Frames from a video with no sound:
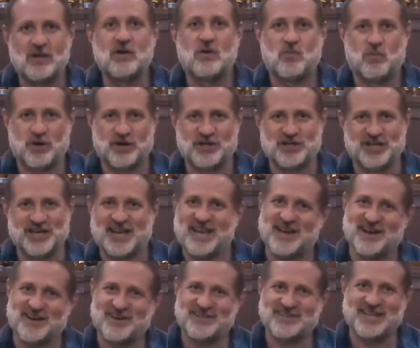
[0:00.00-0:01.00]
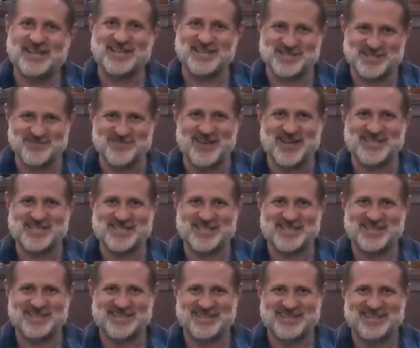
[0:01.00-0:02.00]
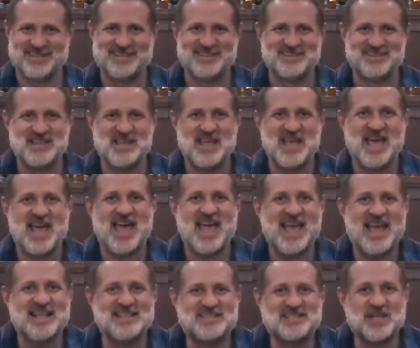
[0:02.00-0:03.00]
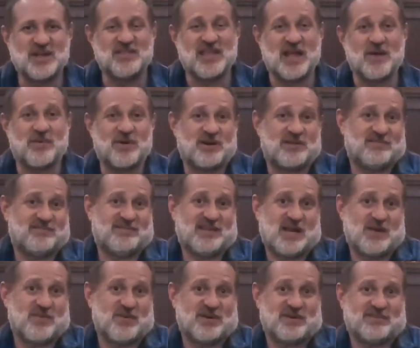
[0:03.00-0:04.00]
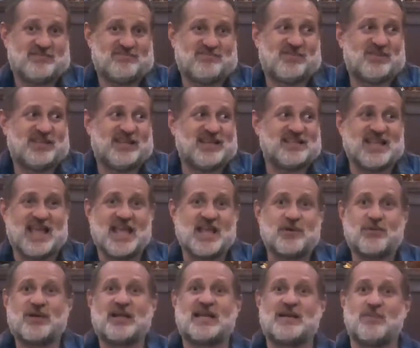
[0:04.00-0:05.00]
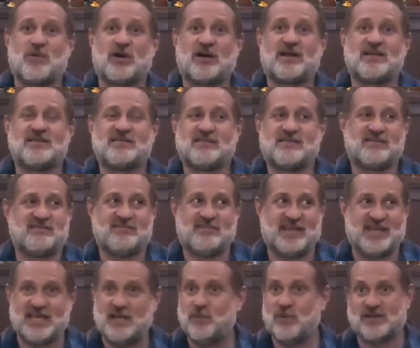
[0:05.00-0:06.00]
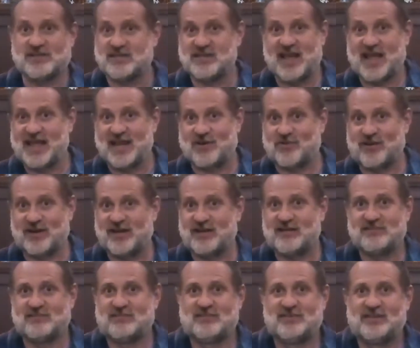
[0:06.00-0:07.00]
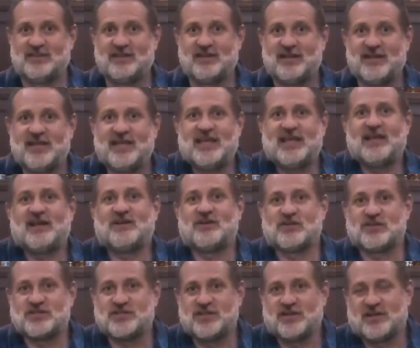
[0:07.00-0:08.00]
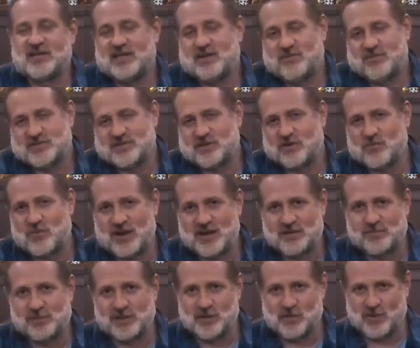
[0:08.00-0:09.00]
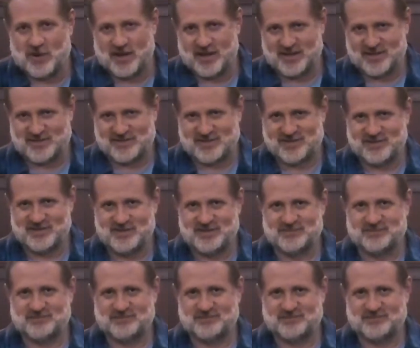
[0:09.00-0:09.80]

We're good here. Thank you so much. And so they weren't really as angry anymore, because he wasn't angry. He understood. He was incredibly wise.